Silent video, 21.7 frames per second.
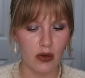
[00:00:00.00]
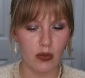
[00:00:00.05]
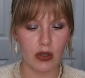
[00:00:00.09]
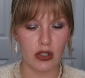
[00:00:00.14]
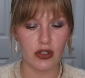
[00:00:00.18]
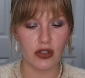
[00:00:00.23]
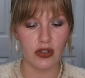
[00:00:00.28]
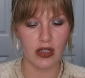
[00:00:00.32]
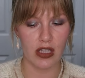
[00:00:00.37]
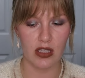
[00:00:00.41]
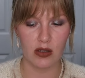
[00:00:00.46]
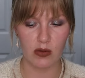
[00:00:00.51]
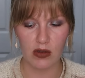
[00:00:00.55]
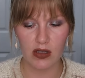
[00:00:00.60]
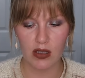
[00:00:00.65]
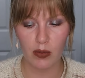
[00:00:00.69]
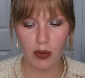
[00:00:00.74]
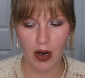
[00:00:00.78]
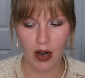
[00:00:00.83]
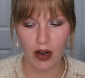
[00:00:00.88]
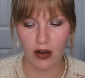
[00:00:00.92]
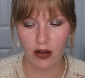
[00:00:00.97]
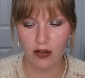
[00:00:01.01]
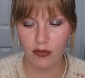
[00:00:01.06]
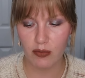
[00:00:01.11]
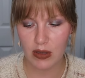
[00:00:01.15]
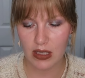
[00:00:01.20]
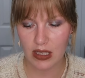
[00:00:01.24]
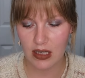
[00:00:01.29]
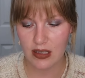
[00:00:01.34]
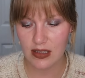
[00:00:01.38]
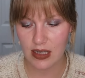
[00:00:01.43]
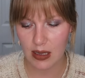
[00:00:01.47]
which this was a part of
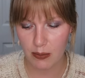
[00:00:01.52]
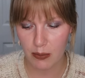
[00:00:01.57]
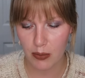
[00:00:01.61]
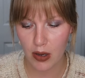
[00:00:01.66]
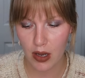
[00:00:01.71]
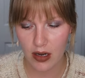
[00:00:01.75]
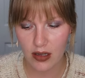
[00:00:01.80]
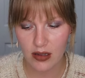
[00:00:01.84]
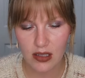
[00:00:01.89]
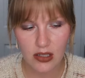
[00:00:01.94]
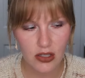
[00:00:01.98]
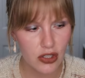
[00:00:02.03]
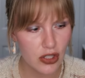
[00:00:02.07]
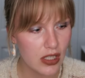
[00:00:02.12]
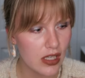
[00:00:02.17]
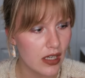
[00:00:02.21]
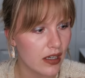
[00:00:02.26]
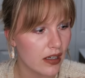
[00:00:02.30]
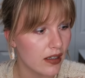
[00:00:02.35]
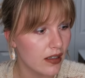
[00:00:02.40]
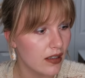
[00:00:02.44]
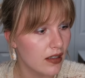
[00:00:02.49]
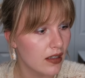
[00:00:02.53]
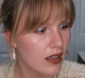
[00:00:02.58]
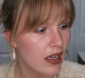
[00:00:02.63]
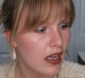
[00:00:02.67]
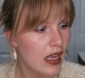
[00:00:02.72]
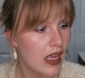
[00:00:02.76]
because I bought it this year,